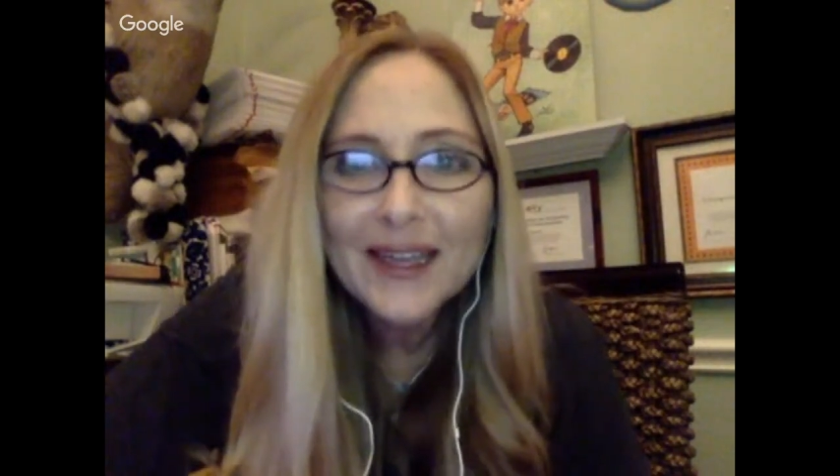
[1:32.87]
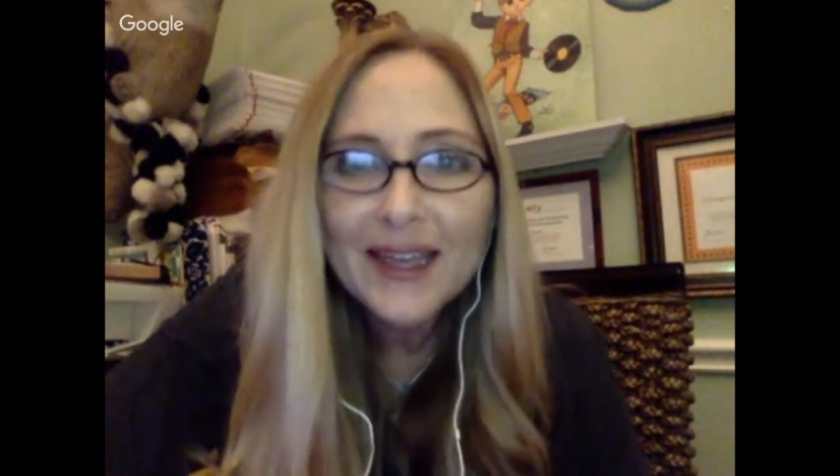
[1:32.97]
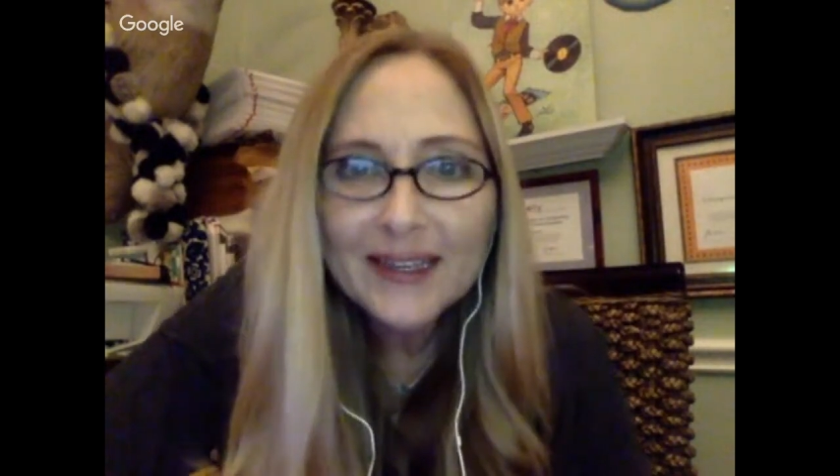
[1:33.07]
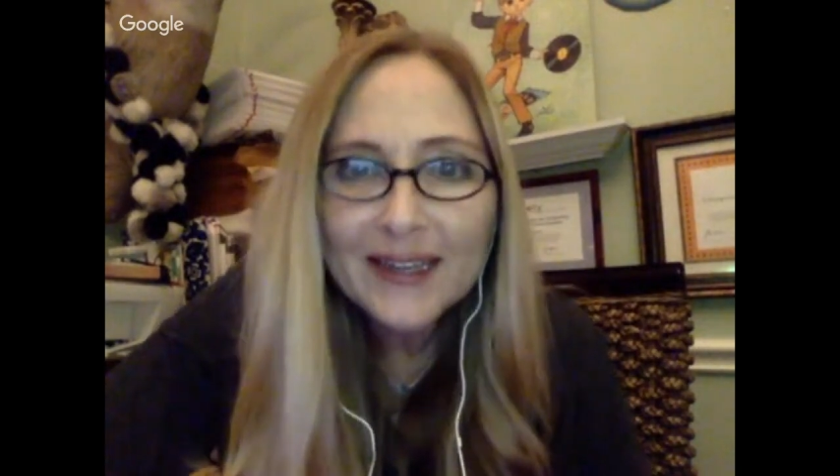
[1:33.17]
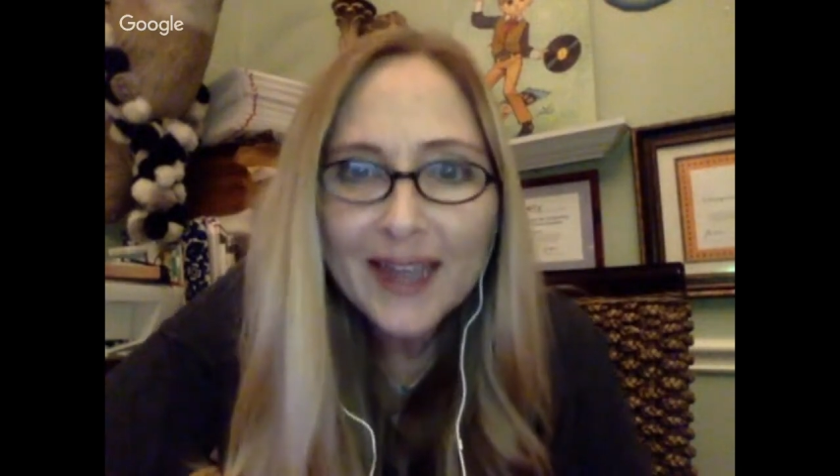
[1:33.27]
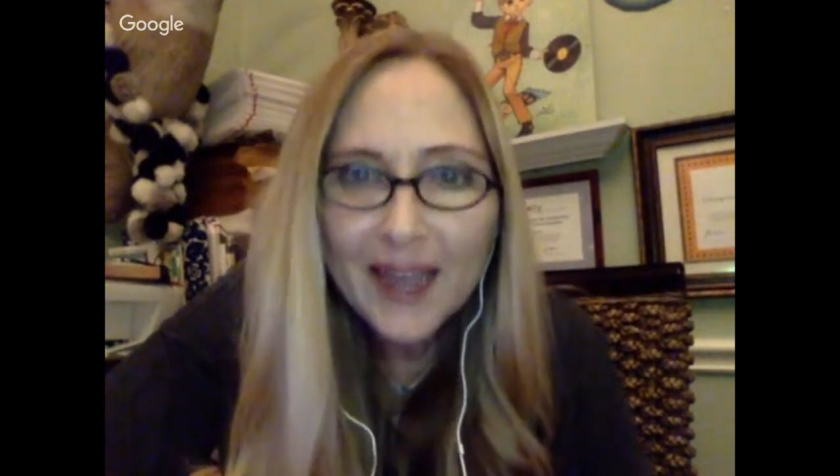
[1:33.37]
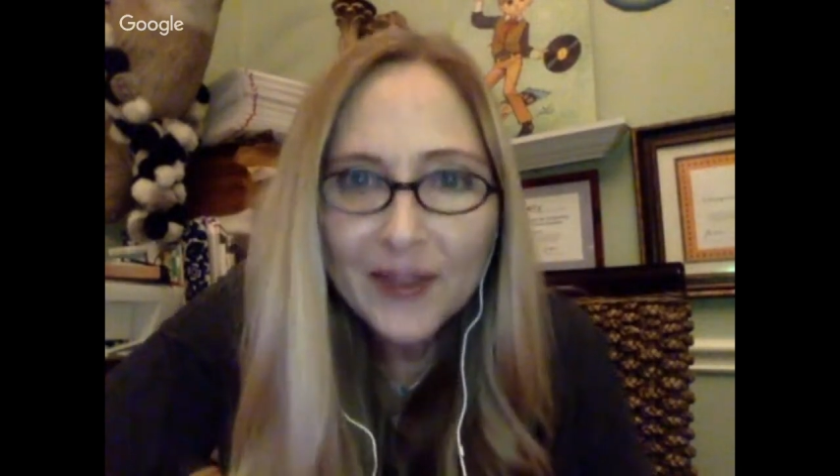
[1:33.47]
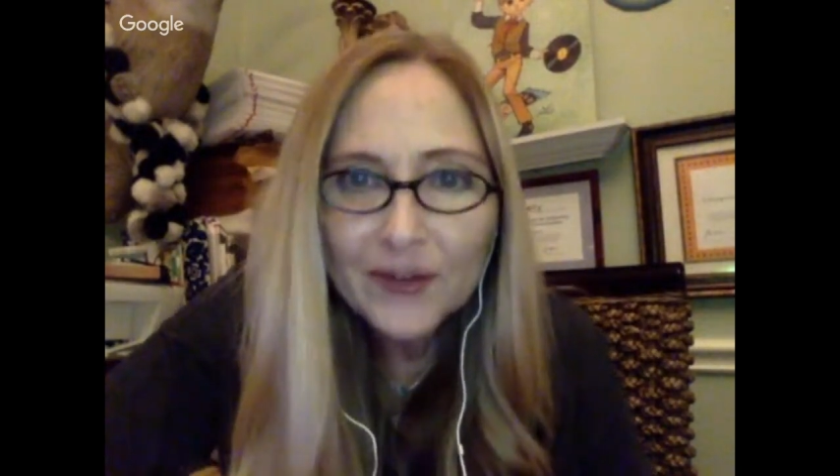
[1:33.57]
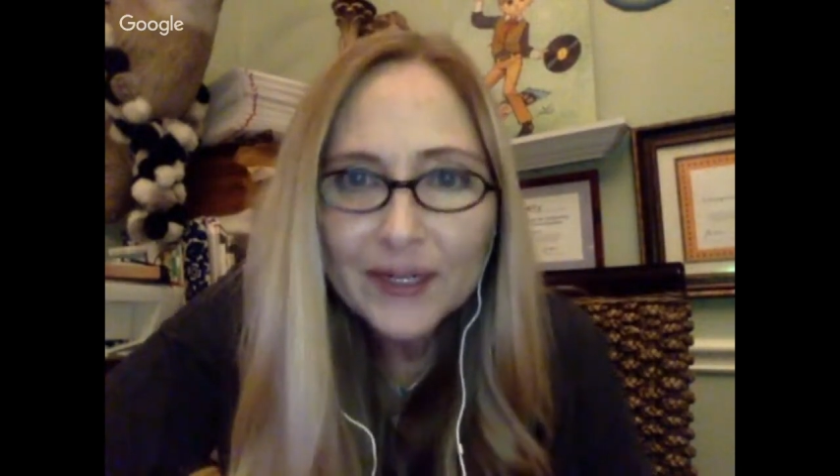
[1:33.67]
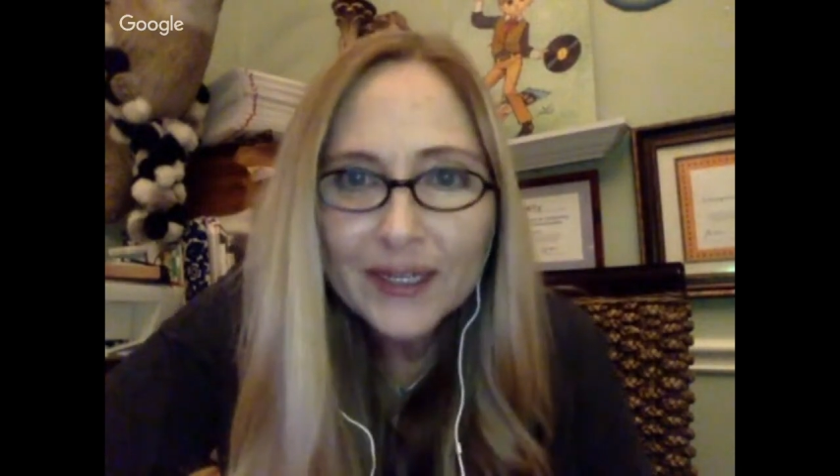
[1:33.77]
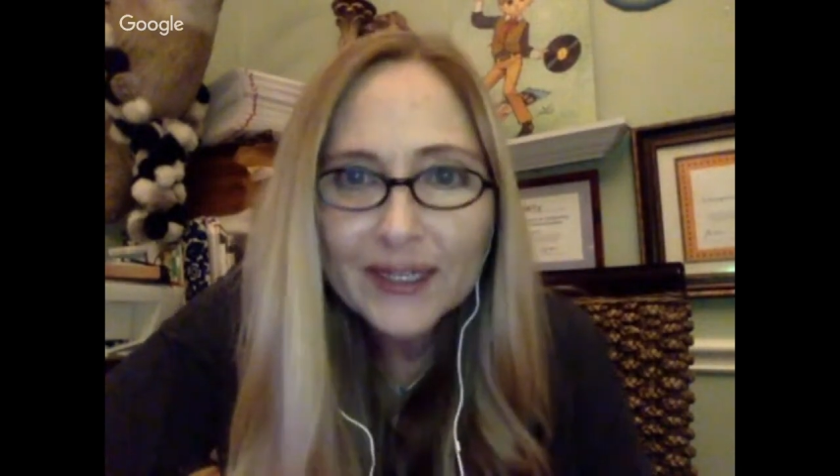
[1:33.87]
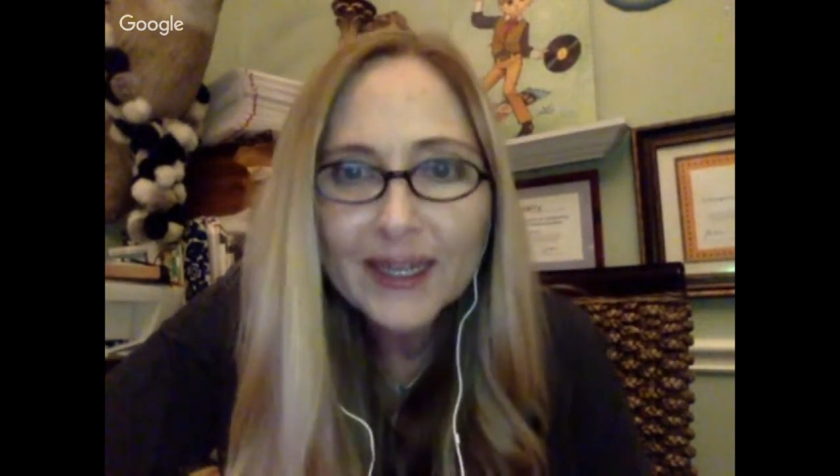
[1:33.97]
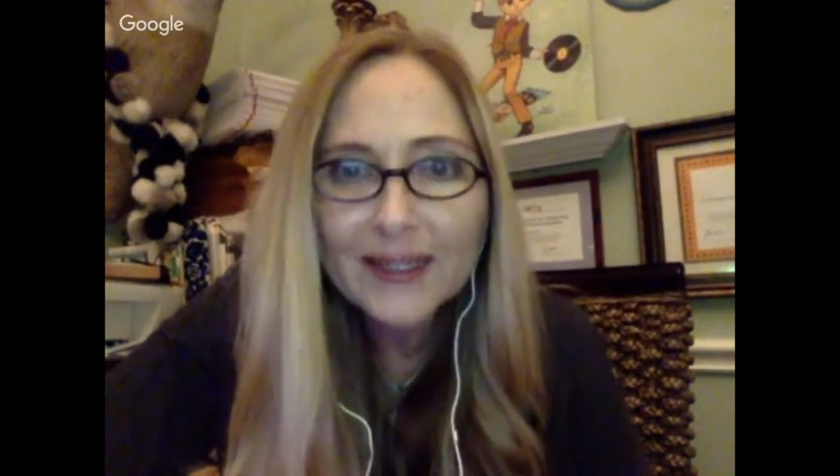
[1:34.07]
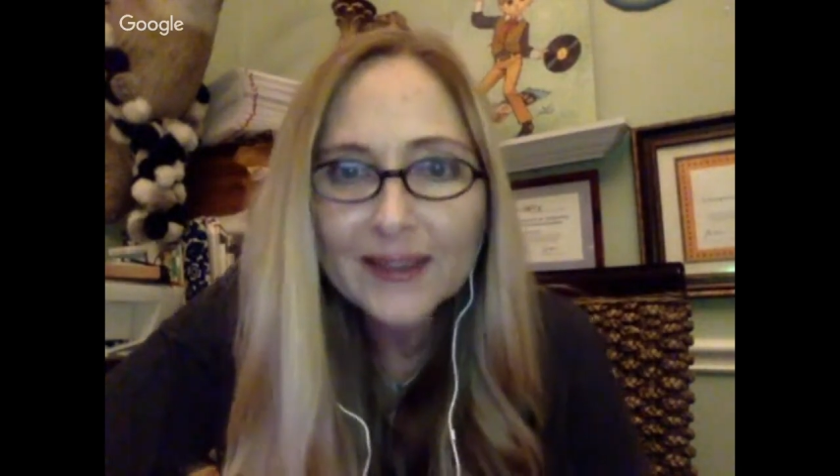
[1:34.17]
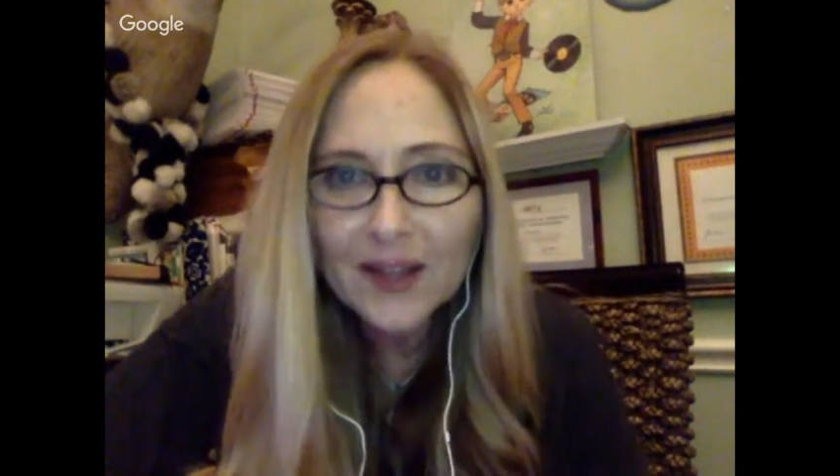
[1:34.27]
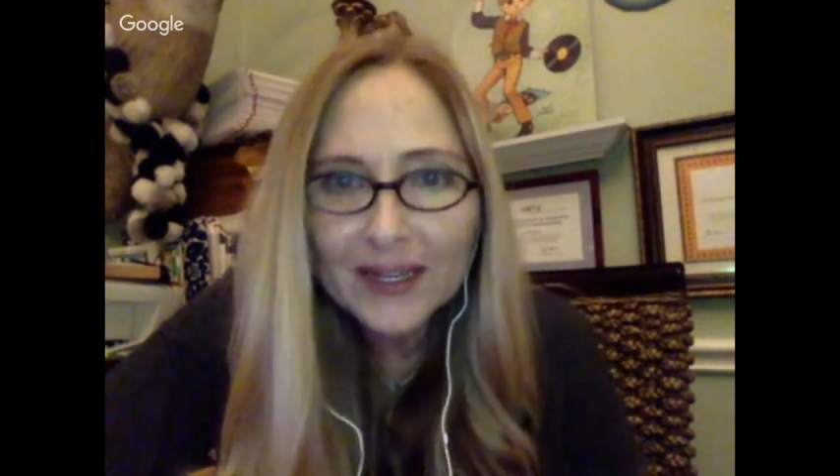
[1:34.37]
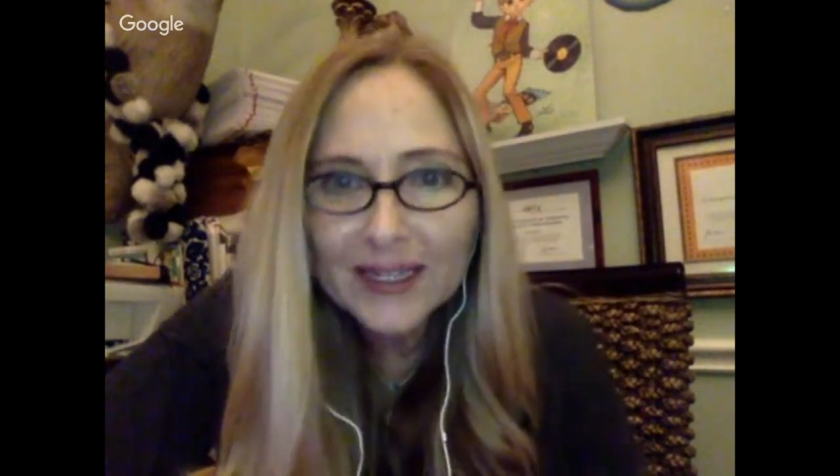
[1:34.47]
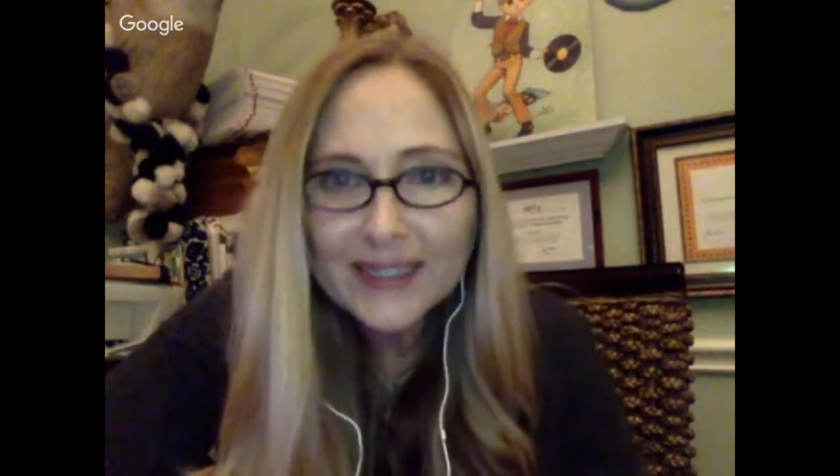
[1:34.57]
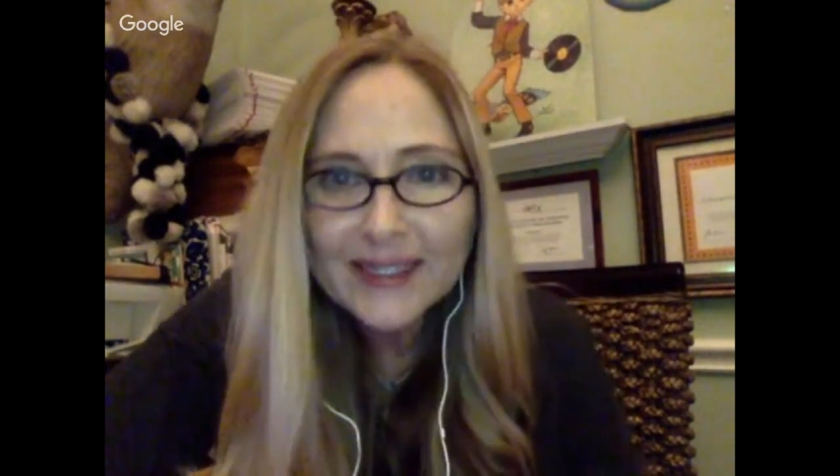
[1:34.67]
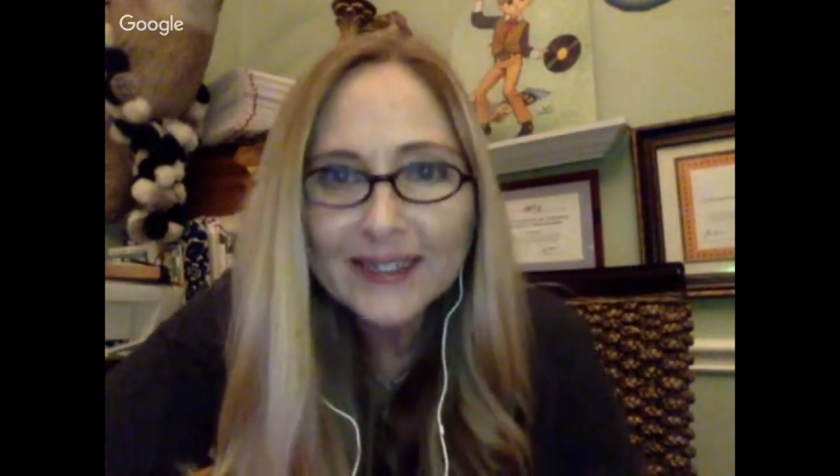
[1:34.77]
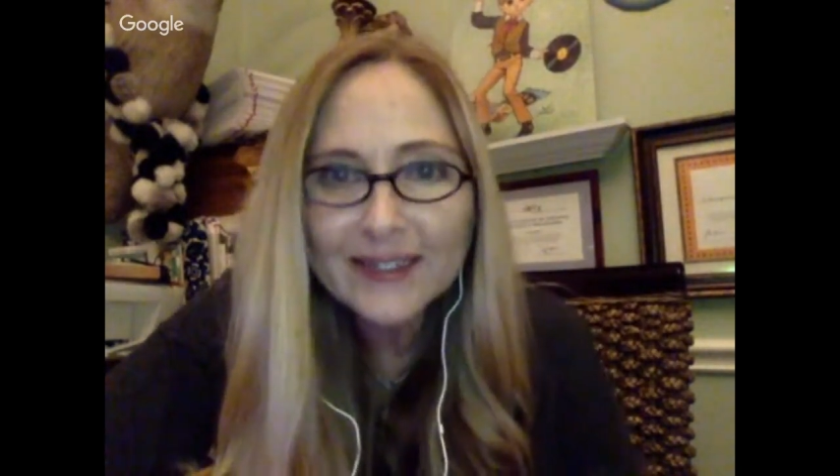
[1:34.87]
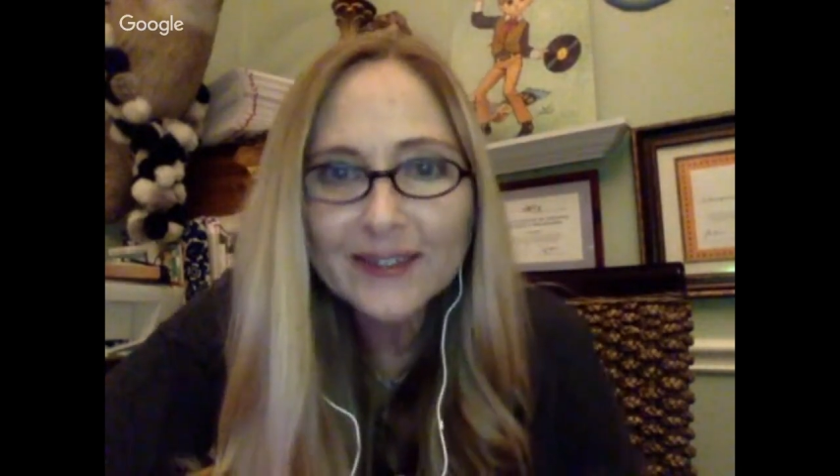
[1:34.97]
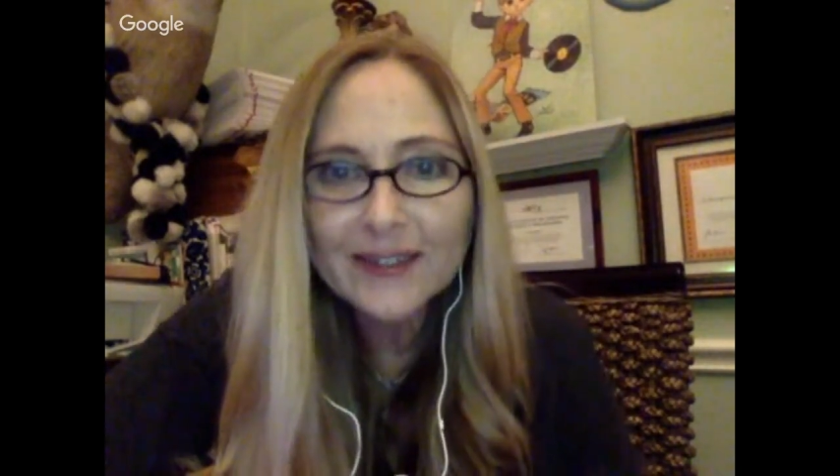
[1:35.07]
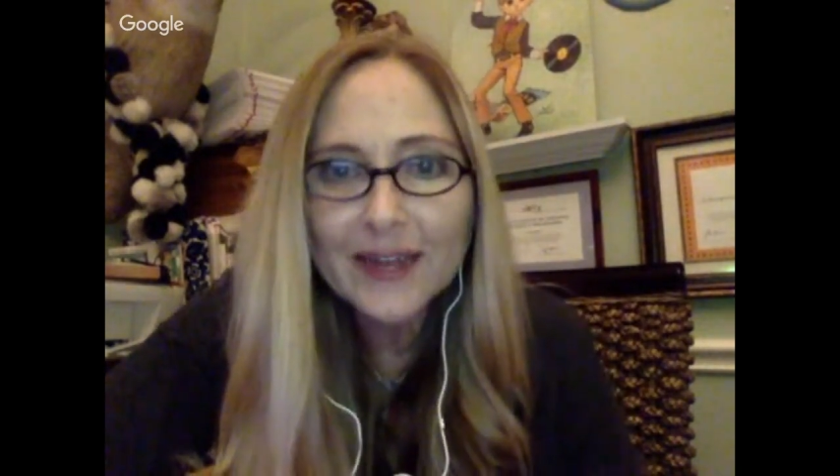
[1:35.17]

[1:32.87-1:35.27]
And Catherine and Lonnie's here,